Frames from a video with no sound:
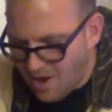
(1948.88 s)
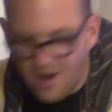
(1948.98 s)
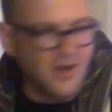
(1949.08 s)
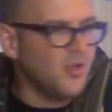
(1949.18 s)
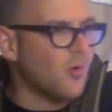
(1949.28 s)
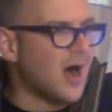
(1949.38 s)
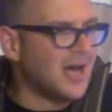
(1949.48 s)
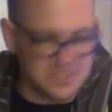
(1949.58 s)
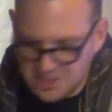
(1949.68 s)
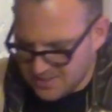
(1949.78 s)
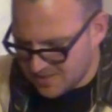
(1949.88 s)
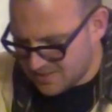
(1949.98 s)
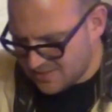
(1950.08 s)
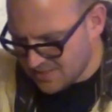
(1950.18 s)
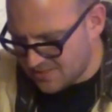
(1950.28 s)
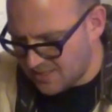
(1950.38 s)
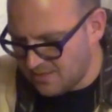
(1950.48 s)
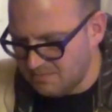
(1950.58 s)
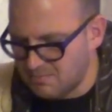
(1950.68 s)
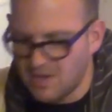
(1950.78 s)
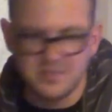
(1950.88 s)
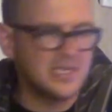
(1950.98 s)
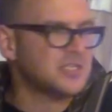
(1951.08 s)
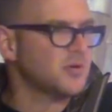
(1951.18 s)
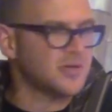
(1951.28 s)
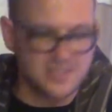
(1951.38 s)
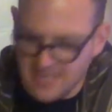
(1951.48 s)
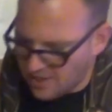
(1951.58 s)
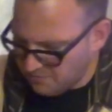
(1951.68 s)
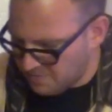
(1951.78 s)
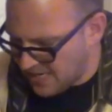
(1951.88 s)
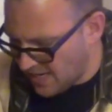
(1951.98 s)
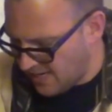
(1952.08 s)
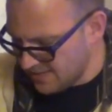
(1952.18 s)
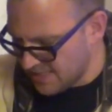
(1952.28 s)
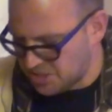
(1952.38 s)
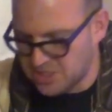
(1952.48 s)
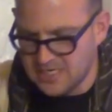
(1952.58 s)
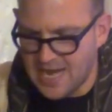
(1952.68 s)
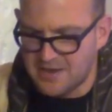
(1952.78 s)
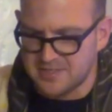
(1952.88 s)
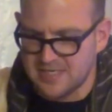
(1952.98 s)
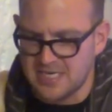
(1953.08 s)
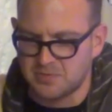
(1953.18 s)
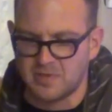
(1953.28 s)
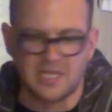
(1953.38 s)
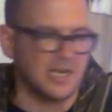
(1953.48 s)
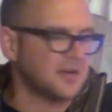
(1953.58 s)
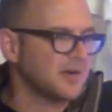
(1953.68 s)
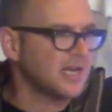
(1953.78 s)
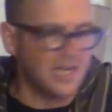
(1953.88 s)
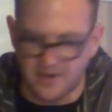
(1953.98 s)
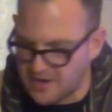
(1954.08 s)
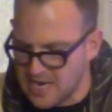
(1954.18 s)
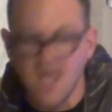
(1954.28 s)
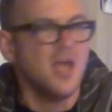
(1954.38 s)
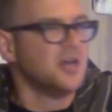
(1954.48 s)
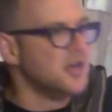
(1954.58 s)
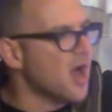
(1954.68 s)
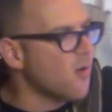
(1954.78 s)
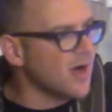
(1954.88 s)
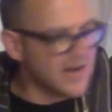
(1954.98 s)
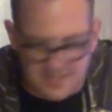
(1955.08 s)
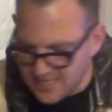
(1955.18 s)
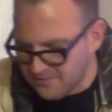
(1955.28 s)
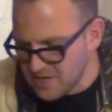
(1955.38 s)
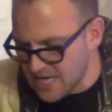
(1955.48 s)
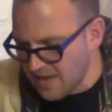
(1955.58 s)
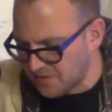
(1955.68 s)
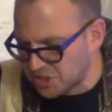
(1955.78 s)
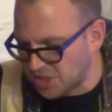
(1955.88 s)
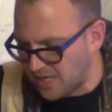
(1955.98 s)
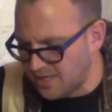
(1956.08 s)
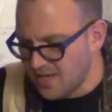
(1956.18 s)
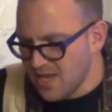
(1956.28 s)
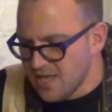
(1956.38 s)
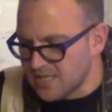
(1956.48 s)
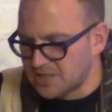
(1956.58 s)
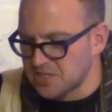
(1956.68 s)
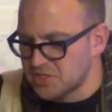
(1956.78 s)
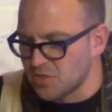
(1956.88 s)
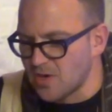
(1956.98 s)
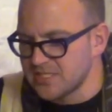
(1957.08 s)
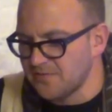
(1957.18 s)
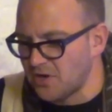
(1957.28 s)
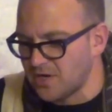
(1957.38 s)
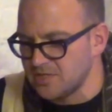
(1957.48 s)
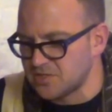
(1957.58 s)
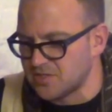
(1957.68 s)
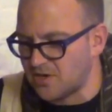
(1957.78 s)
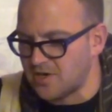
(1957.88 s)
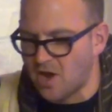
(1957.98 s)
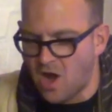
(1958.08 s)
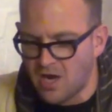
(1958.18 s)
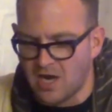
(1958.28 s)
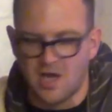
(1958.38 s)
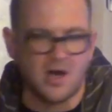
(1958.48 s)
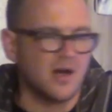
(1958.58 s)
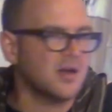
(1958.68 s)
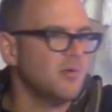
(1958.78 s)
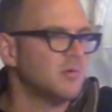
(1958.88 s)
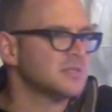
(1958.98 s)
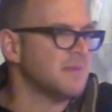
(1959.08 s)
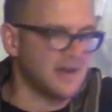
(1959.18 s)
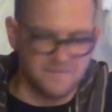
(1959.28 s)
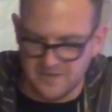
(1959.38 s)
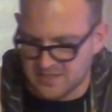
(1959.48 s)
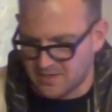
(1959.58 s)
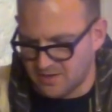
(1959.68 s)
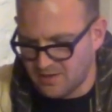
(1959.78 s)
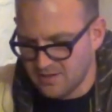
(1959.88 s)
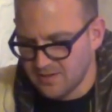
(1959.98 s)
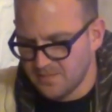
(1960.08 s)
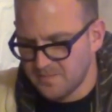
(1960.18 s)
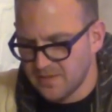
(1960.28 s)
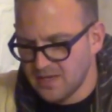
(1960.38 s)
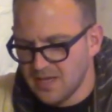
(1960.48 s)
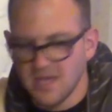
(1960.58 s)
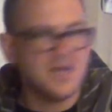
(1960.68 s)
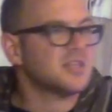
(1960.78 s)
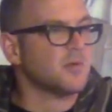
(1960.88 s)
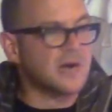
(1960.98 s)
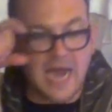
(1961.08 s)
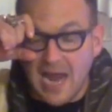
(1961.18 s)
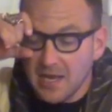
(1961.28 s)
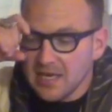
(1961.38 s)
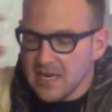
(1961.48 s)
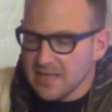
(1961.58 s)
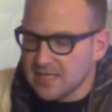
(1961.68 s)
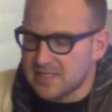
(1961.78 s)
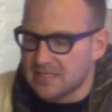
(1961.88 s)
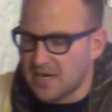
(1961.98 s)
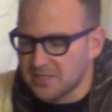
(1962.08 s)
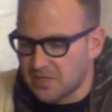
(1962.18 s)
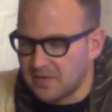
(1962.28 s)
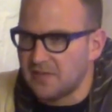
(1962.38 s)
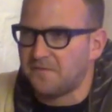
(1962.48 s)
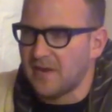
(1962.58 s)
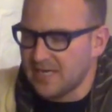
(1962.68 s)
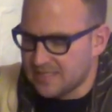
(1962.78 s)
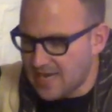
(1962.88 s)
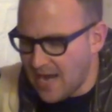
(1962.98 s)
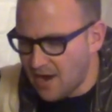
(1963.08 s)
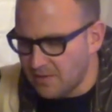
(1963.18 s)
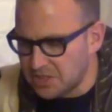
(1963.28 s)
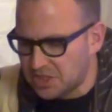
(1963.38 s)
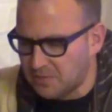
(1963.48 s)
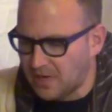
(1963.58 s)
All the while, she's insisted, mostly to herself, because, as she now sees with glittering clarity, no one else ever gave a shit, that the source of her concern all along was metaphysical. The reality that stares her in the face now as she